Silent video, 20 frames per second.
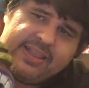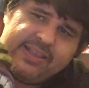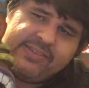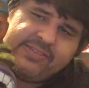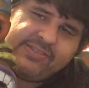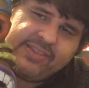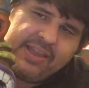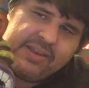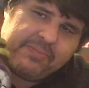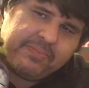
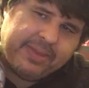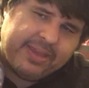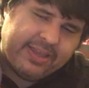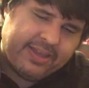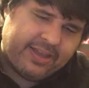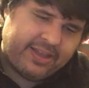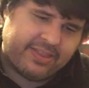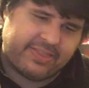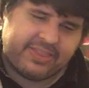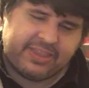send
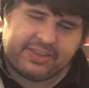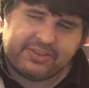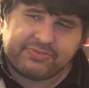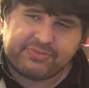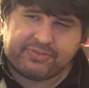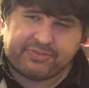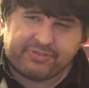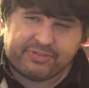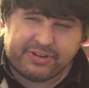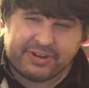me things
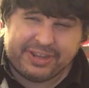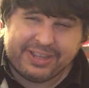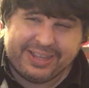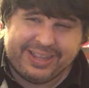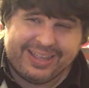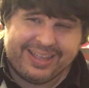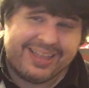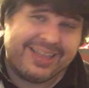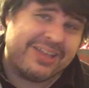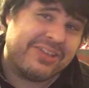for
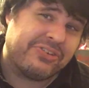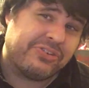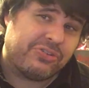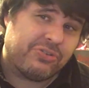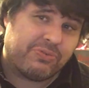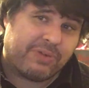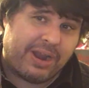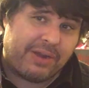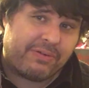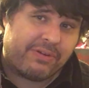free
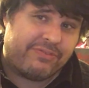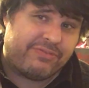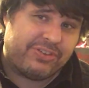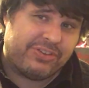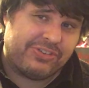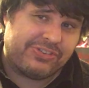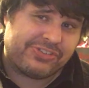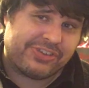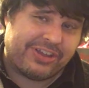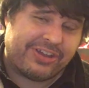to write
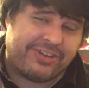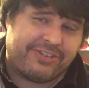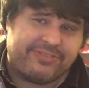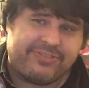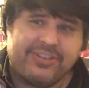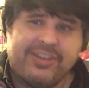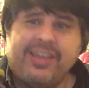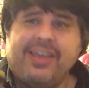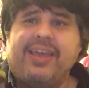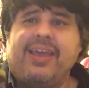reviews
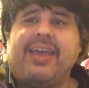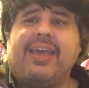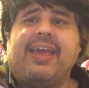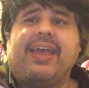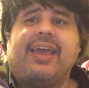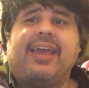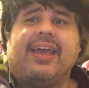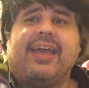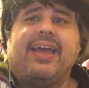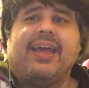of,
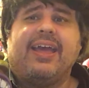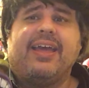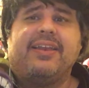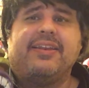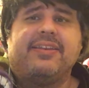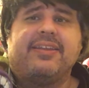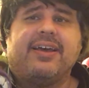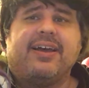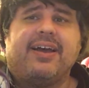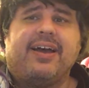
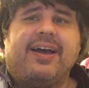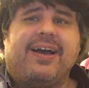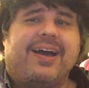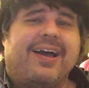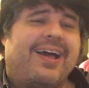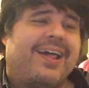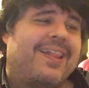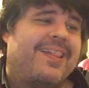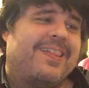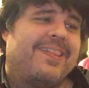and
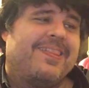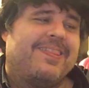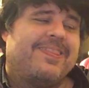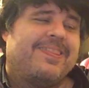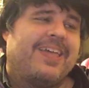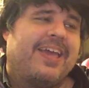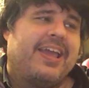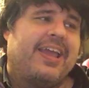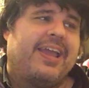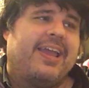
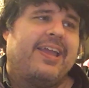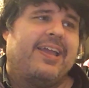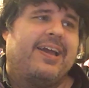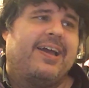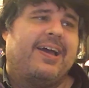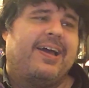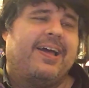they